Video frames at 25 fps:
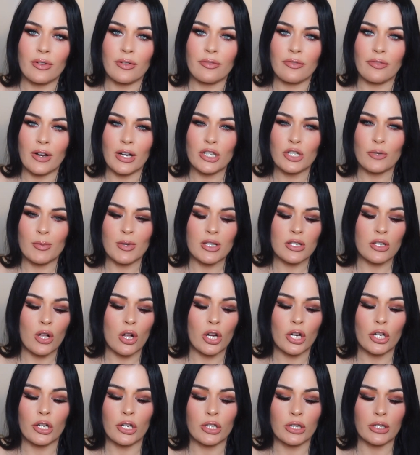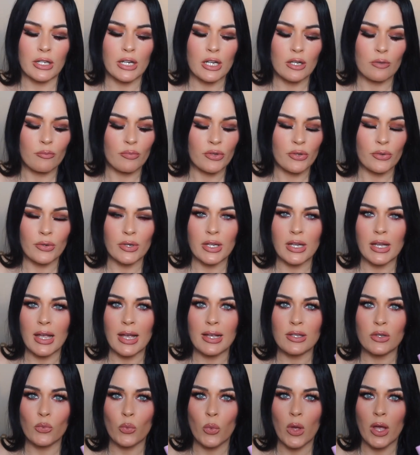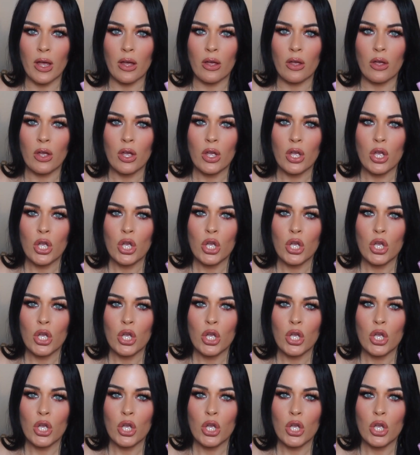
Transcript: Refreshments are Clean Beauty as well.